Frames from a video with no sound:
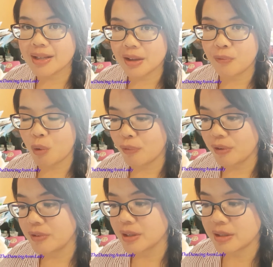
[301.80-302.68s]
I say
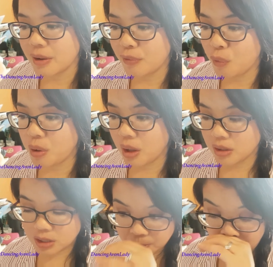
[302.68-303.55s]
$4.50 instead of
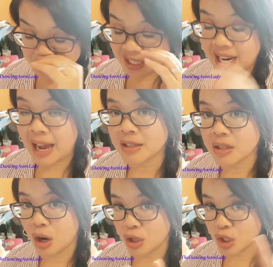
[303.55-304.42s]
$4 is because the
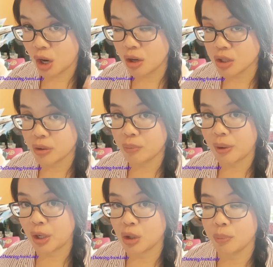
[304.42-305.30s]
taxes are charged on the
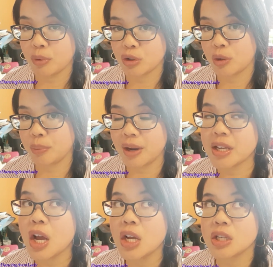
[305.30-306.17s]
regular brochure price.